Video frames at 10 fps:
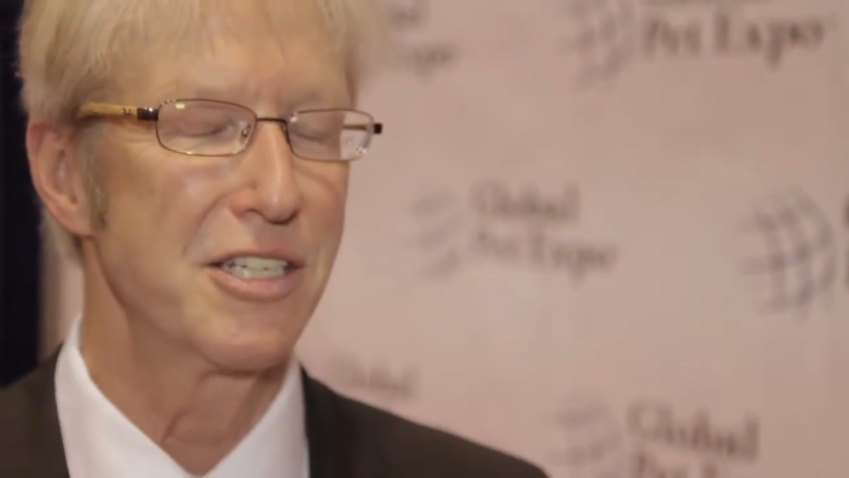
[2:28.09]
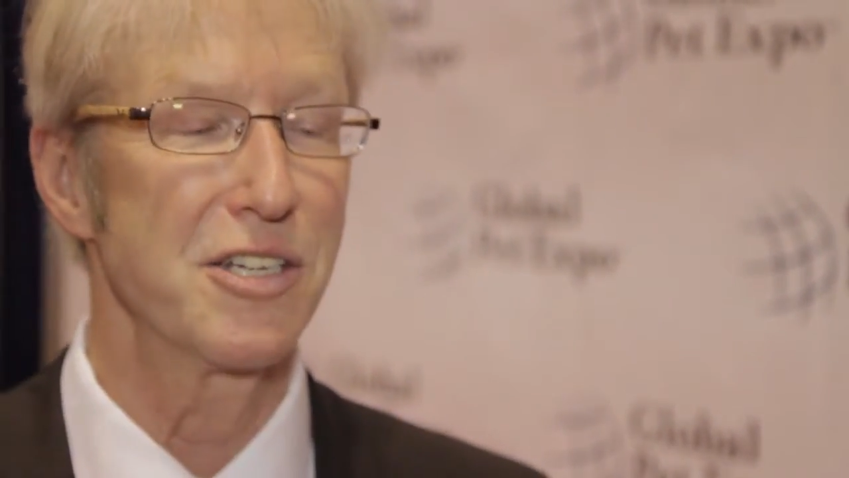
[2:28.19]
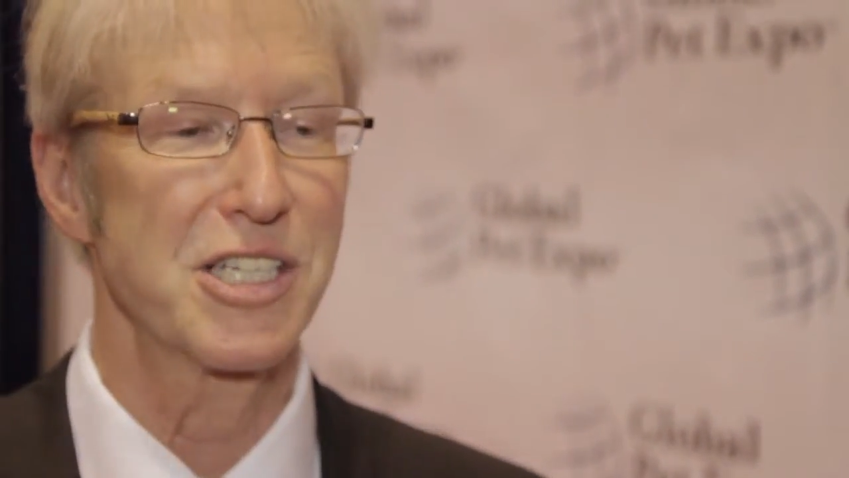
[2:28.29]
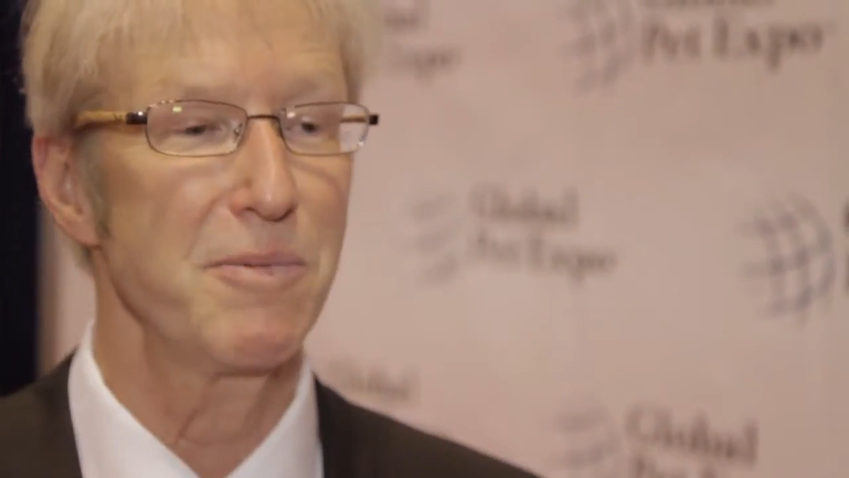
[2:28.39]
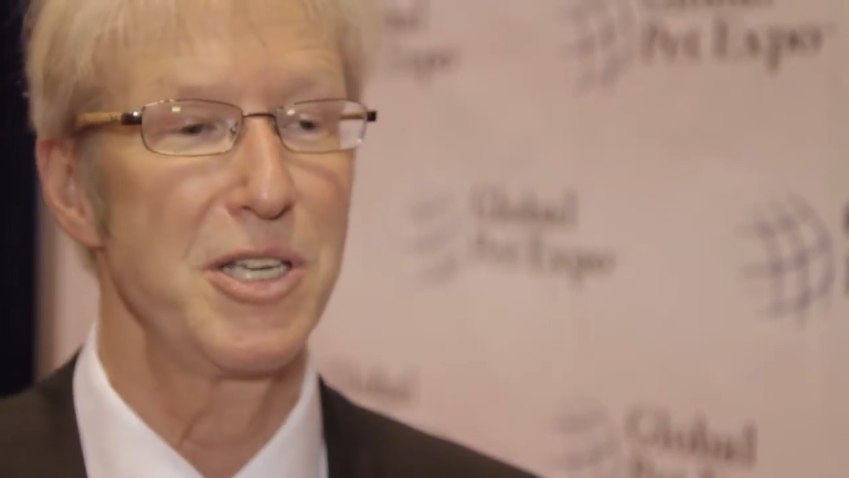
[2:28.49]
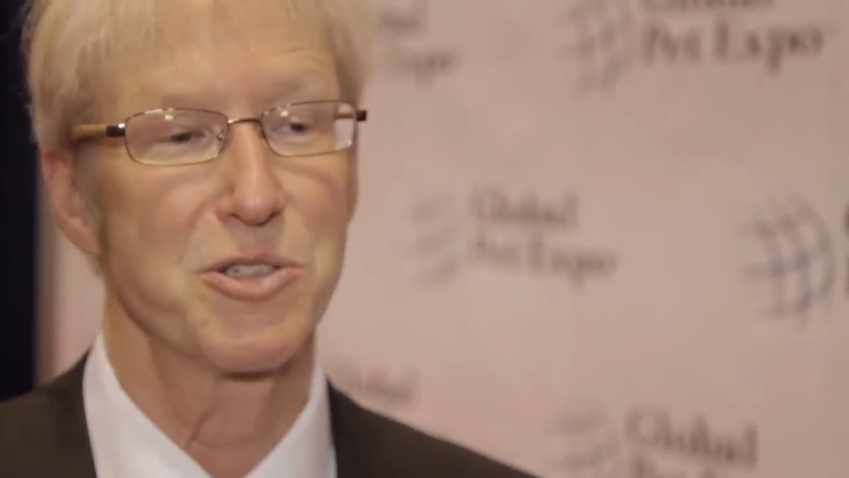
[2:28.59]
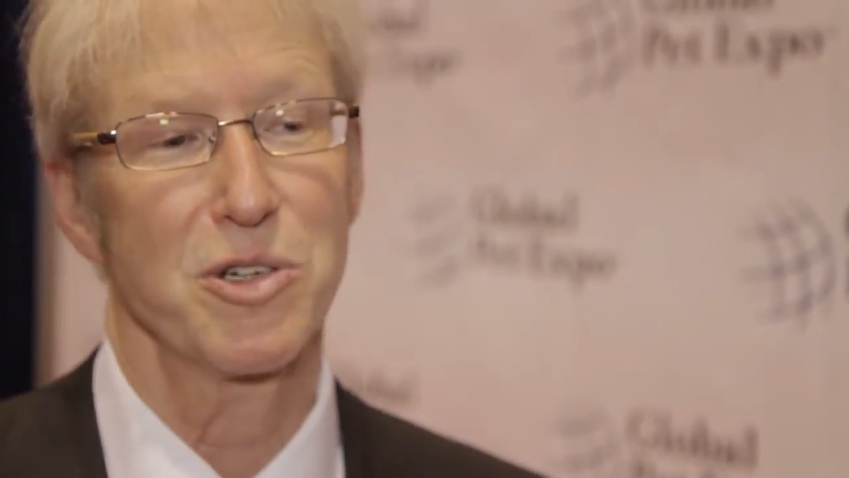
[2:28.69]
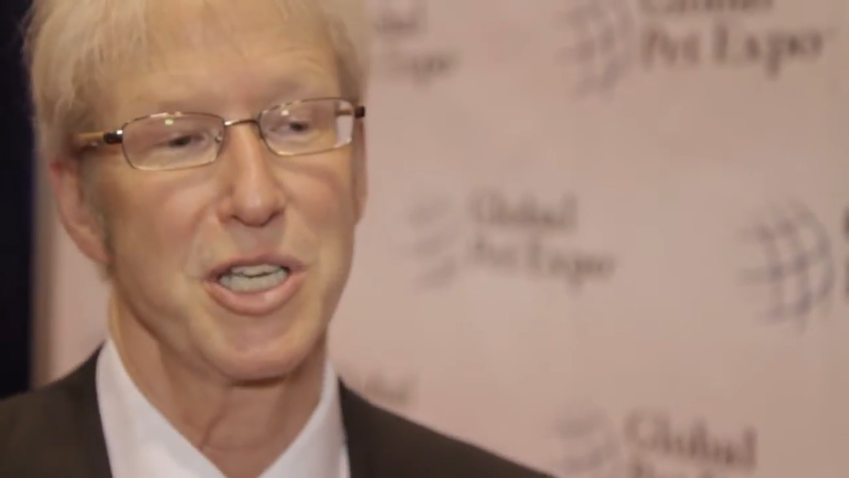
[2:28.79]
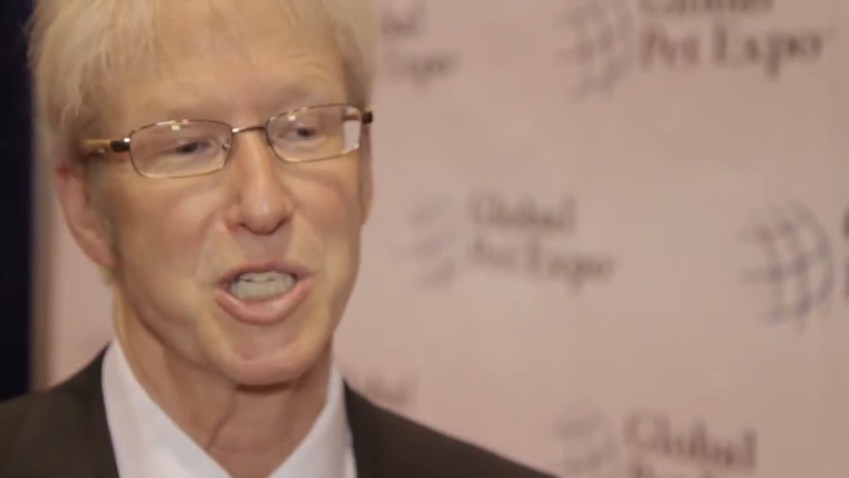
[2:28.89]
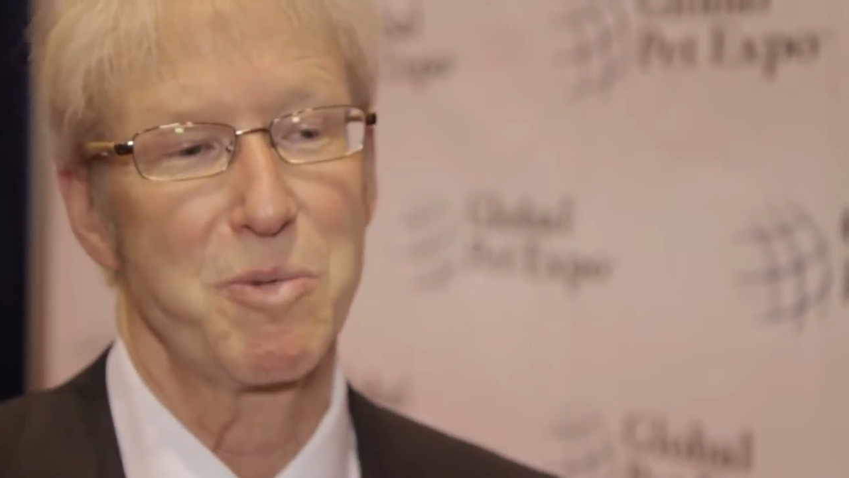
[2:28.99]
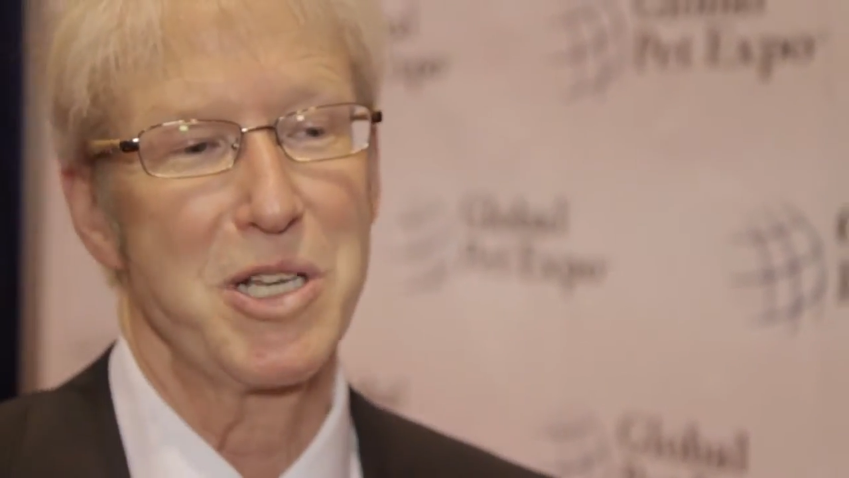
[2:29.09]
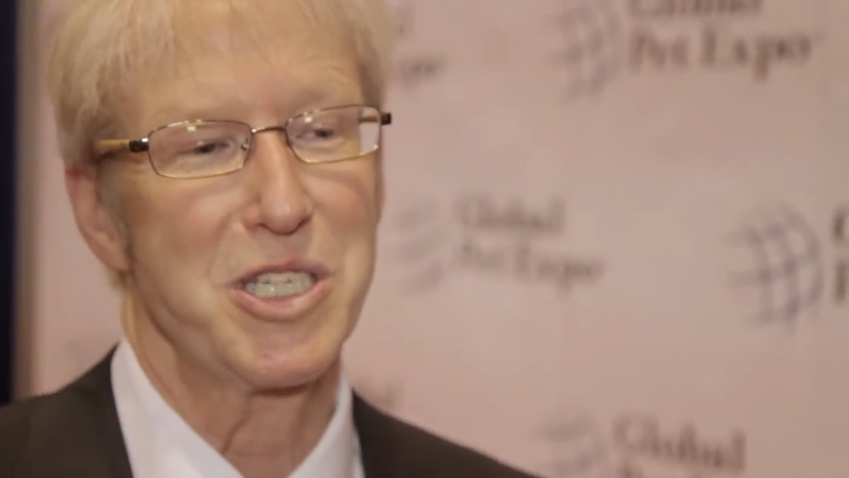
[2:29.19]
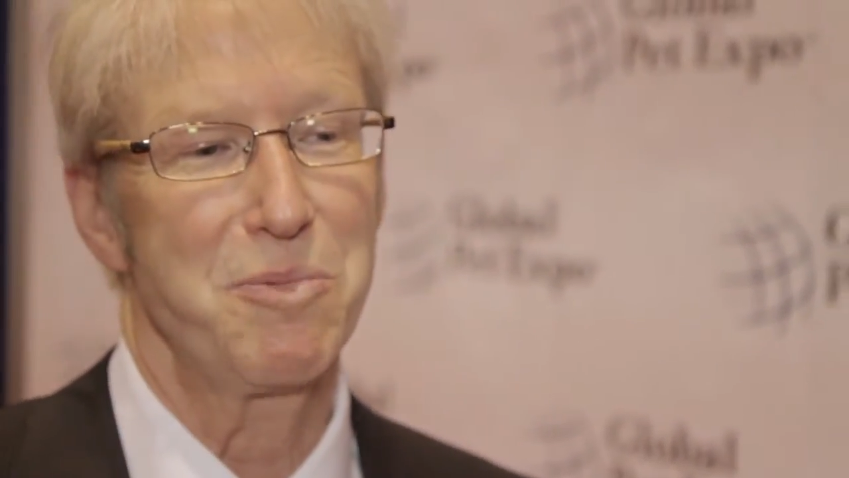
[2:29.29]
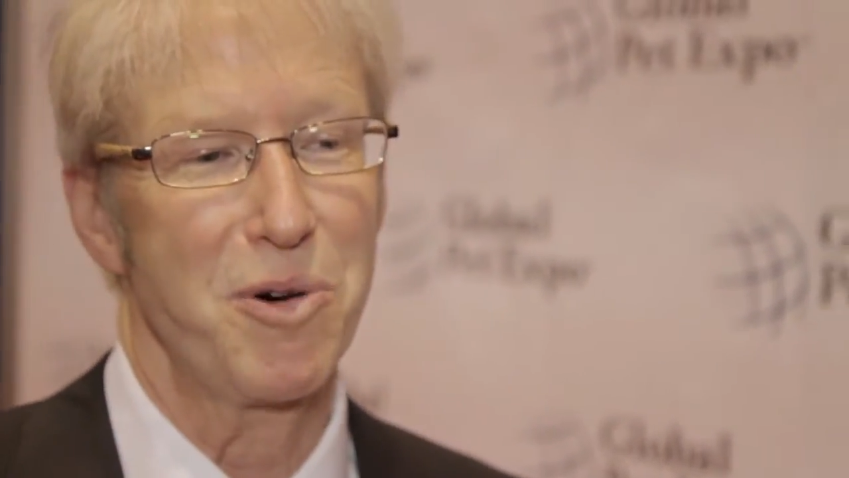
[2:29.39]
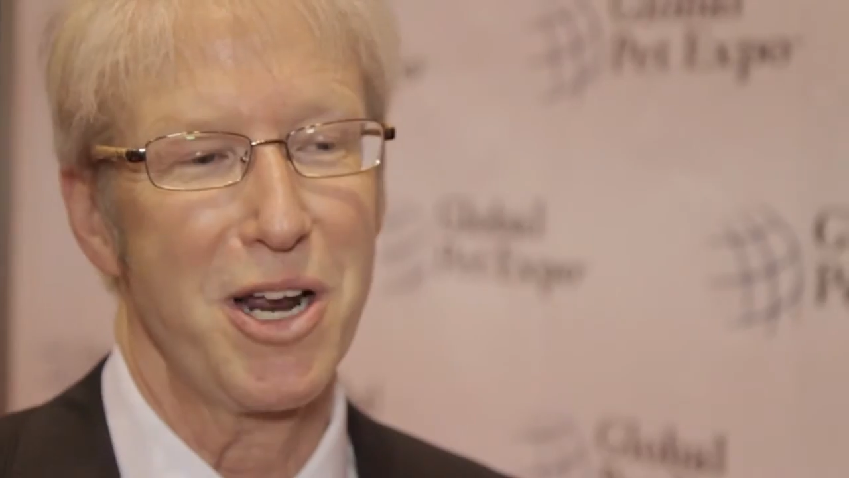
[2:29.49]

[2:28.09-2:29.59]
to some of these really expensive